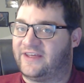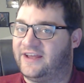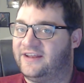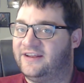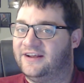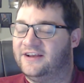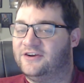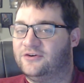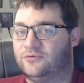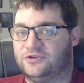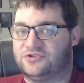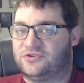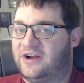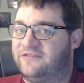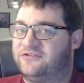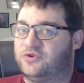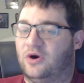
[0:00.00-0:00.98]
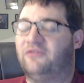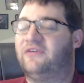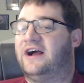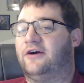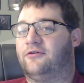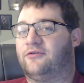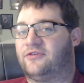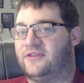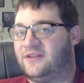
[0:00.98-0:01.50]
I would drive 12
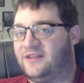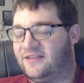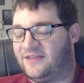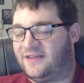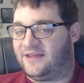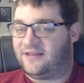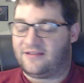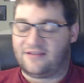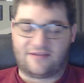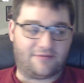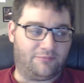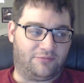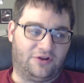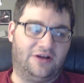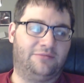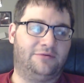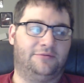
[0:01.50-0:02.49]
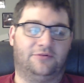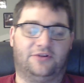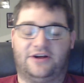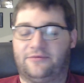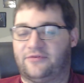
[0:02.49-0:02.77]
hours to do things, blah, blah, blah.